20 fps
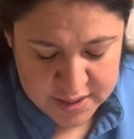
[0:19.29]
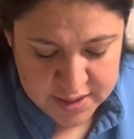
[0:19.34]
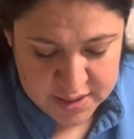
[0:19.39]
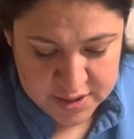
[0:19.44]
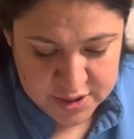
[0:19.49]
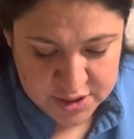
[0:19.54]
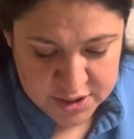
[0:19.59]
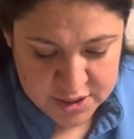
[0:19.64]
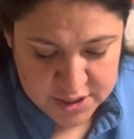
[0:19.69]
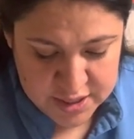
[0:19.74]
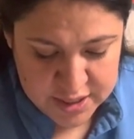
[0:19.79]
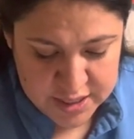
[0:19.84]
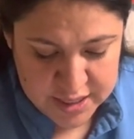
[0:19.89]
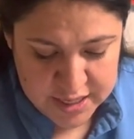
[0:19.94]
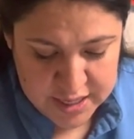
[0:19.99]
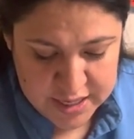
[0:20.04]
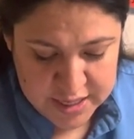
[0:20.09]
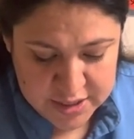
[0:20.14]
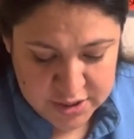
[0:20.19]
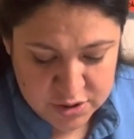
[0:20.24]
She
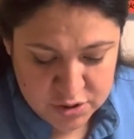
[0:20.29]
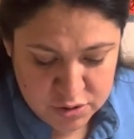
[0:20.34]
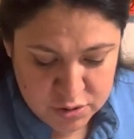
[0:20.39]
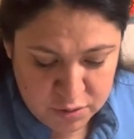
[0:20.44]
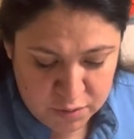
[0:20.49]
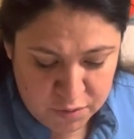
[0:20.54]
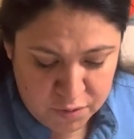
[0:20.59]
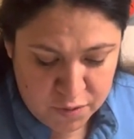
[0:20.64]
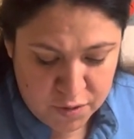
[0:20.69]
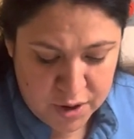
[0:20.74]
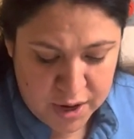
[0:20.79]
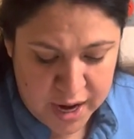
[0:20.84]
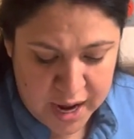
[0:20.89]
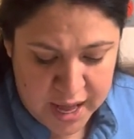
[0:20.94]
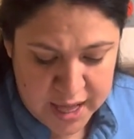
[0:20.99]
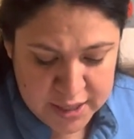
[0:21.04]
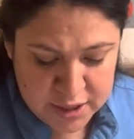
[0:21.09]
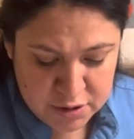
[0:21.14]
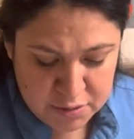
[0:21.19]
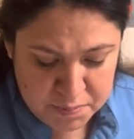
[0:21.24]
is due for
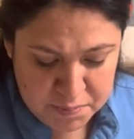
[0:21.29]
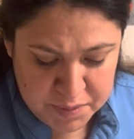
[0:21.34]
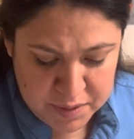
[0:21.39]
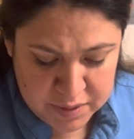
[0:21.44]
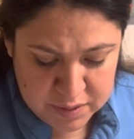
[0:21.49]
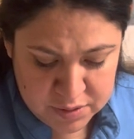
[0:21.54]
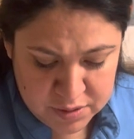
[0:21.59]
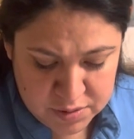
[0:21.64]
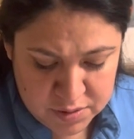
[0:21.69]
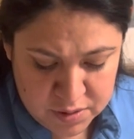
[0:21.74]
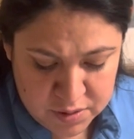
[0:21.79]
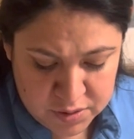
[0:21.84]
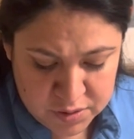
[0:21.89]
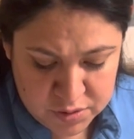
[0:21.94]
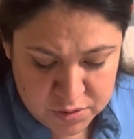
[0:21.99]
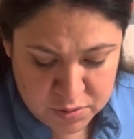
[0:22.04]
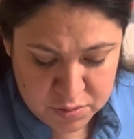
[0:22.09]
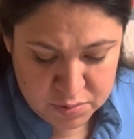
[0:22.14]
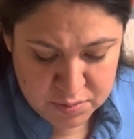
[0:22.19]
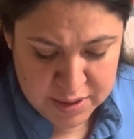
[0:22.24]
haldopildarole
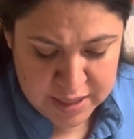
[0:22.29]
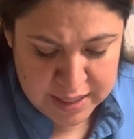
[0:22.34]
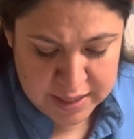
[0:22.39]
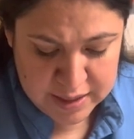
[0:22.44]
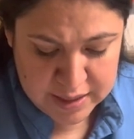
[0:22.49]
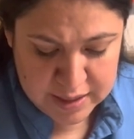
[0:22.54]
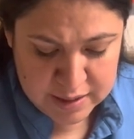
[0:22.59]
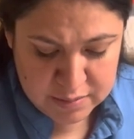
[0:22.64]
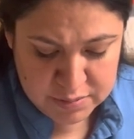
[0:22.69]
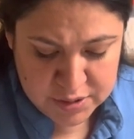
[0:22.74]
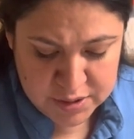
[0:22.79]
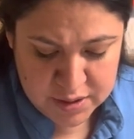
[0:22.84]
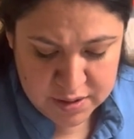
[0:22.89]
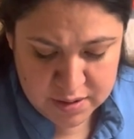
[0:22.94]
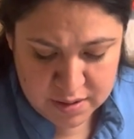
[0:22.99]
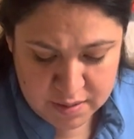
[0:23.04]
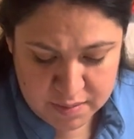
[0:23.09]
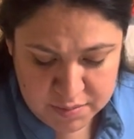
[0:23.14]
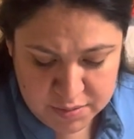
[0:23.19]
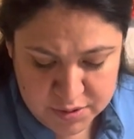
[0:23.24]
2 milligrams
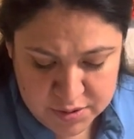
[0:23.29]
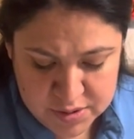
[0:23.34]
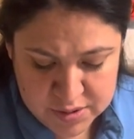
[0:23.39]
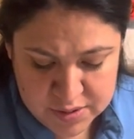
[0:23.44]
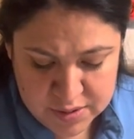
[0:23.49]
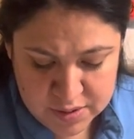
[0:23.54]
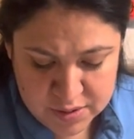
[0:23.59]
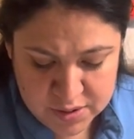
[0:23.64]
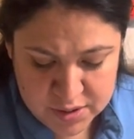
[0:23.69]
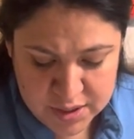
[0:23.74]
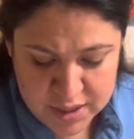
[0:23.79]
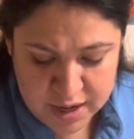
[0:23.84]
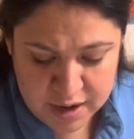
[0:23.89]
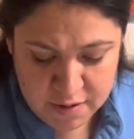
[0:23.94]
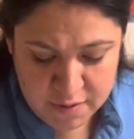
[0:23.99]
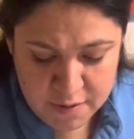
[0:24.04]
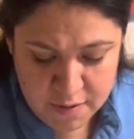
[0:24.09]
intramuscular now